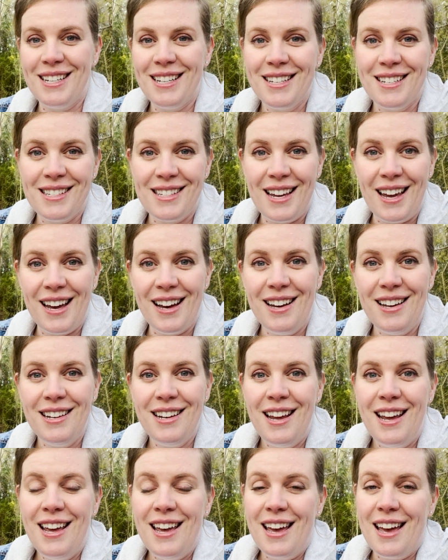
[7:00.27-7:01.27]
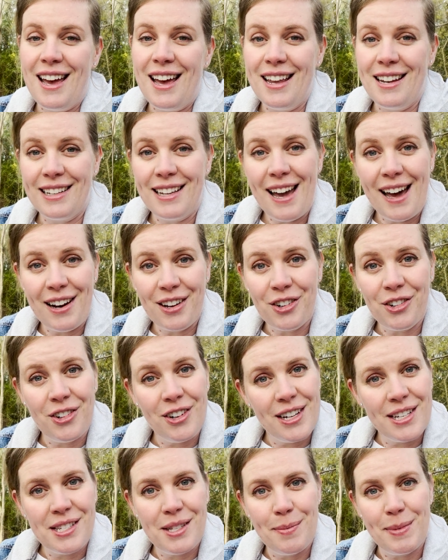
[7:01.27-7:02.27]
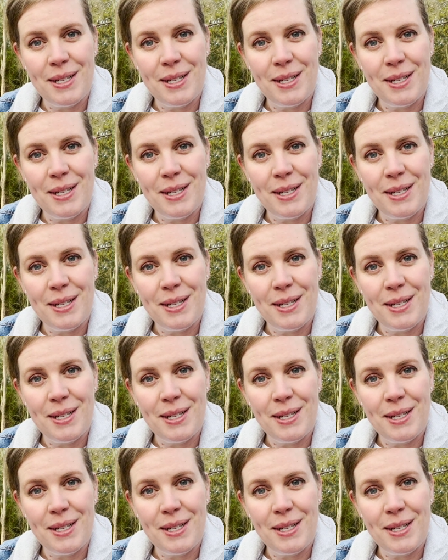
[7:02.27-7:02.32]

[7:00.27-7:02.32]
us out and categorize them